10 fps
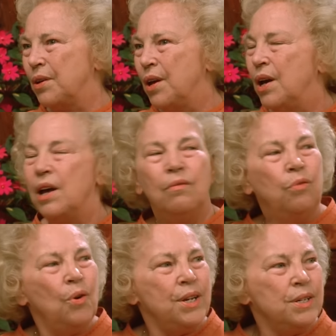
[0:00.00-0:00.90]
a
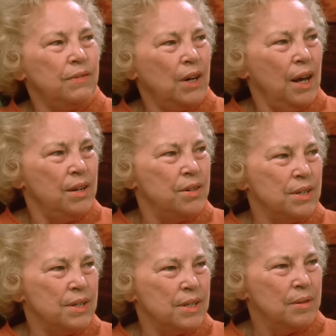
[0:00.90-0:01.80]
voice of
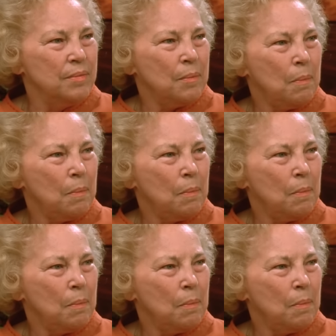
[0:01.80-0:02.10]
conscience.